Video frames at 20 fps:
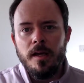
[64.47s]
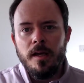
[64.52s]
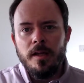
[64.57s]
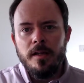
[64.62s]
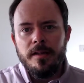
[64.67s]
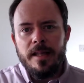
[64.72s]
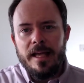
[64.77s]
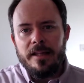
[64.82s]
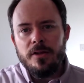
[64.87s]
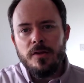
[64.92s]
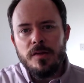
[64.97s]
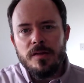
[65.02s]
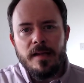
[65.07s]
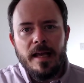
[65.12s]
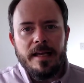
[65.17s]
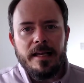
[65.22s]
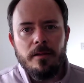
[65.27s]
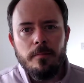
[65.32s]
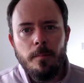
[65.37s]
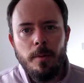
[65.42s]
Then the
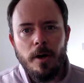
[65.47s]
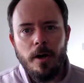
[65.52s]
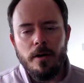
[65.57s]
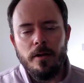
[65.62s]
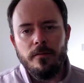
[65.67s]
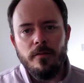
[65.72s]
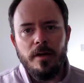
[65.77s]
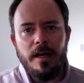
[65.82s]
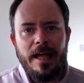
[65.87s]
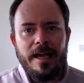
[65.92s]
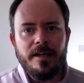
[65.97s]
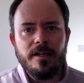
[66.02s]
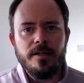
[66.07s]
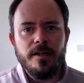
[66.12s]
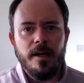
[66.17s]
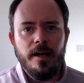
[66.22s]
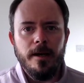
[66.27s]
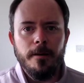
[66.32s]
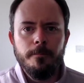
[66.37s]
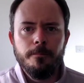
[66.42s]
second part of the
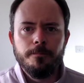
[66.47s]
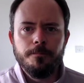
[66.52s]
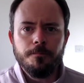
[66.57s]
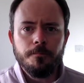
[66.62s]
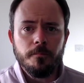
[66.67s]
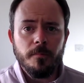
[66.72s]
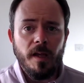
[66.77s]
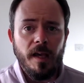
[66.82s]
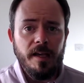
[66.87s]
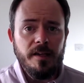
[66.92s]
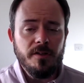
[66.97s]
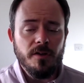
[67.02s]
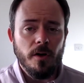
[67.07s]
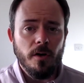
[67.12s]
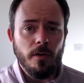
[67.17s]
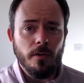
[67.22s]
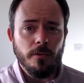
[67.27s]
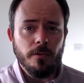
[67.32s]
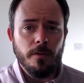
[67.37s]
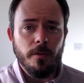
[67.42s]
lecture is
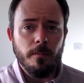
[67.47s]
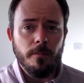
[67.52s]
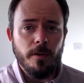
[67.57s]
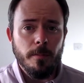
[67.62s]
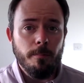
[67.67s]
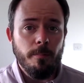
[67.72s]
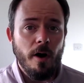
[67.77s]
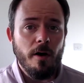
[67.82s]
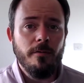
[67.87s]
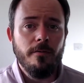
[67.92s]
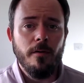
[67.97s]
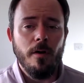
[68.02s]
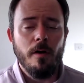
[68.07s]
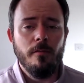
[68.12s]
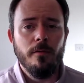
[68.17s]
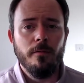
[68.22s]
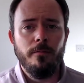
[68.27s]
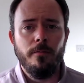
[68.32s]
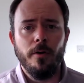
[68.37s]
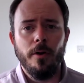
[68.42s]
on the buffer
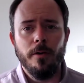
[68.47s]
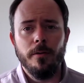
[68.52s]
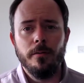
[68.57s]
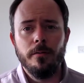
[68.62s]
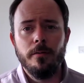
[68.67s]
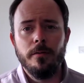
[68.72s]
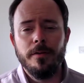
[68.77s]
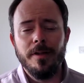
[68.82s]
overflow.